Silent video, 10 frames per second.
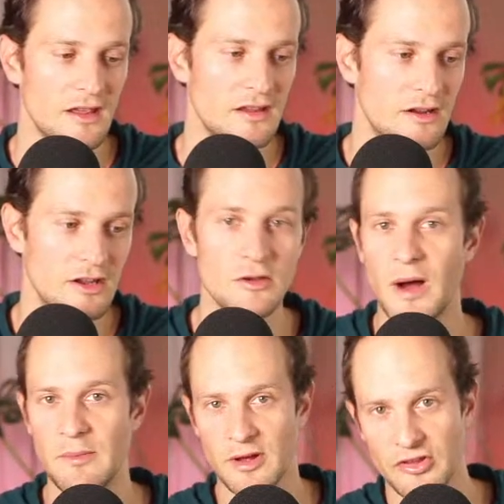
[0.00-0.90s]
you
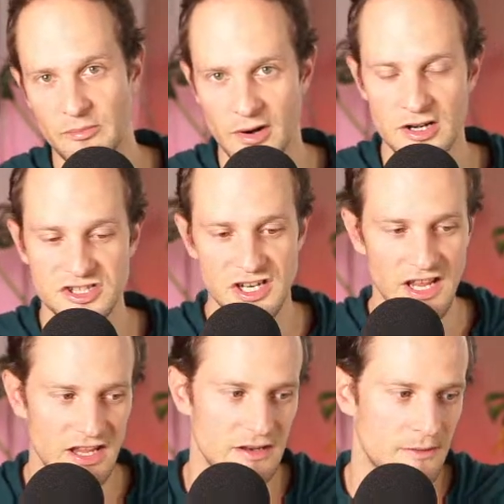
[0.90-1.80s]
might be able to merge it
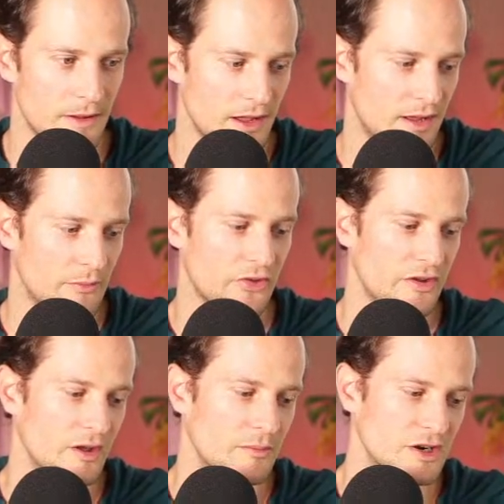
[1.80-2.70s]
in. So
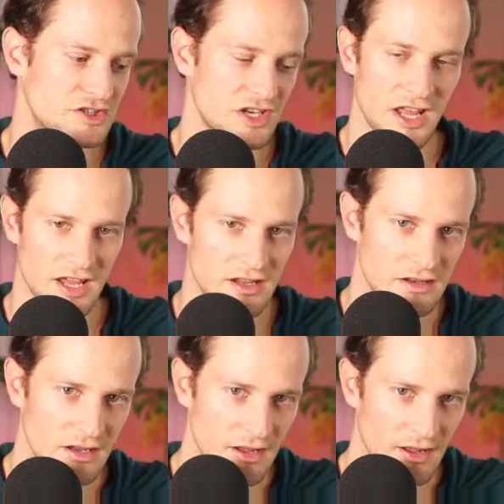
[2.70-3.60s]
you'll merge it
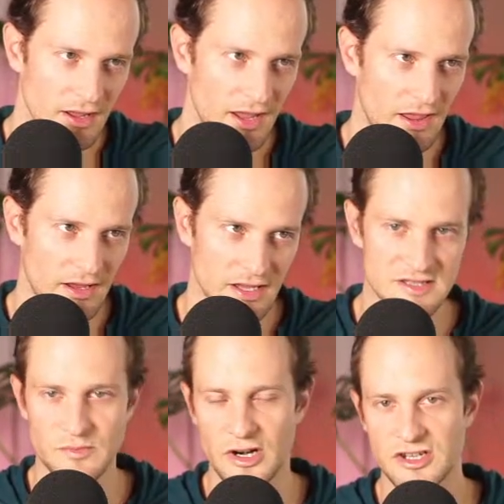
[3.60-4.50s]
in, and it
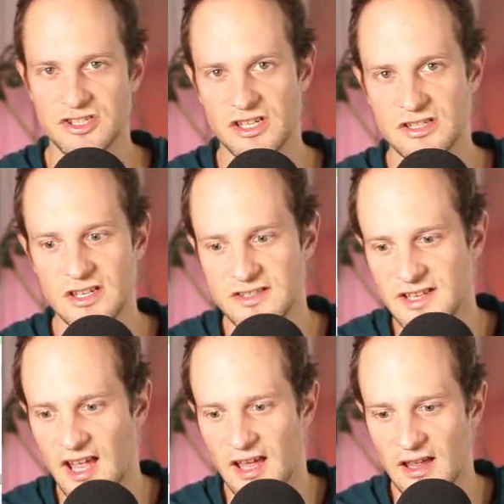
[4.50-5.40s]
gets merged into,
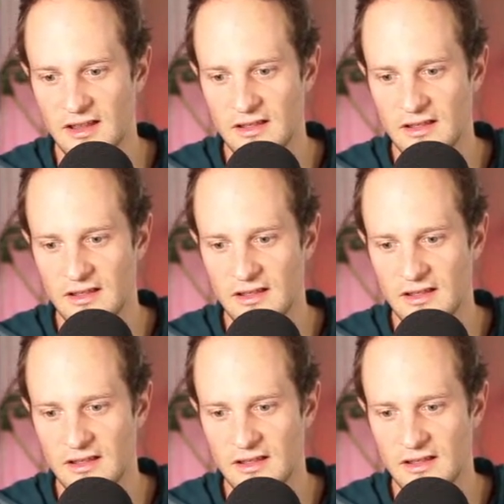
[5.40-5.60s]
say,